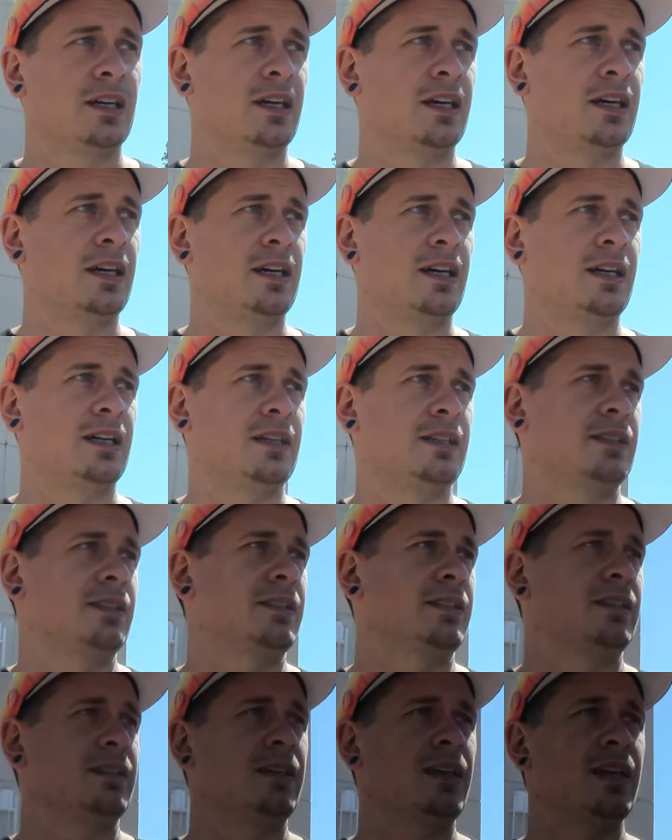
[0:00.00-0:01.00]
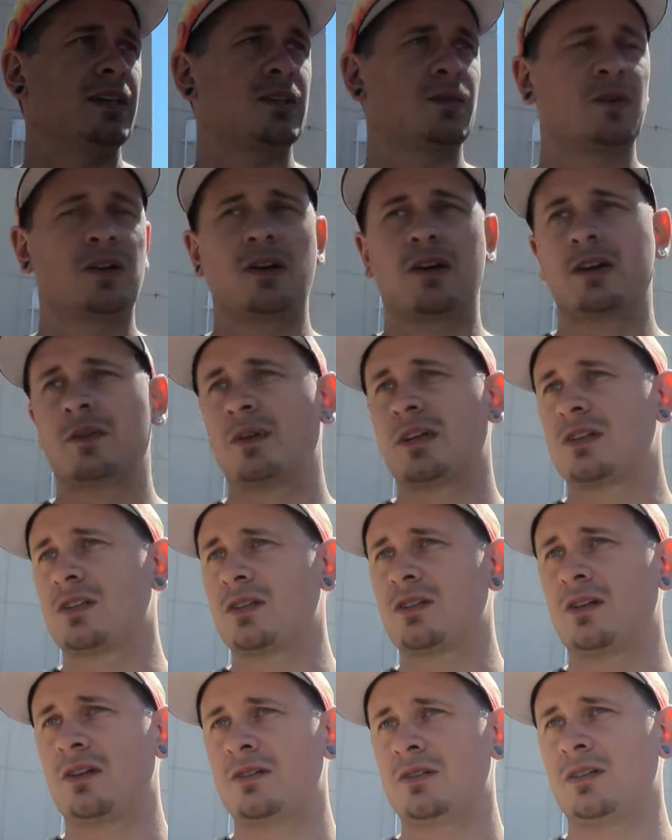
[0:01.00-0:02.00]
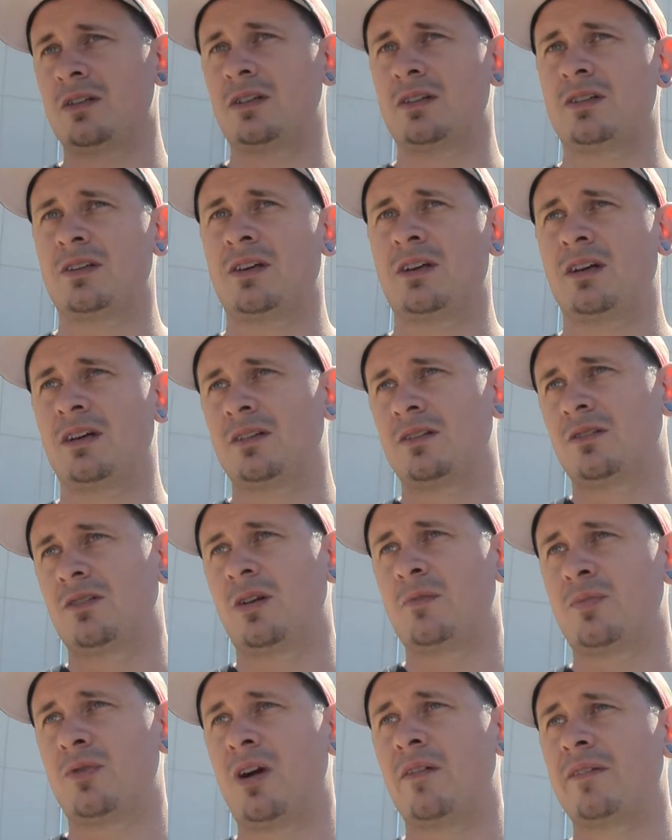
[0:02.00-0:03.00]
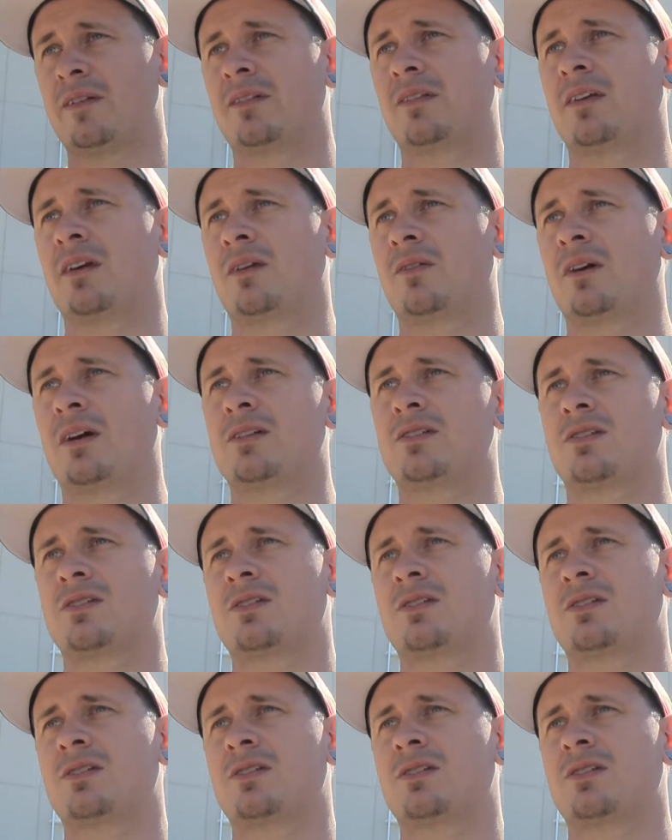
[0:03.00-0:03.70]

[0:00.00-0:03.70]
Uh, yeah, so we got into it. It's a non it's a non-profit thing, right?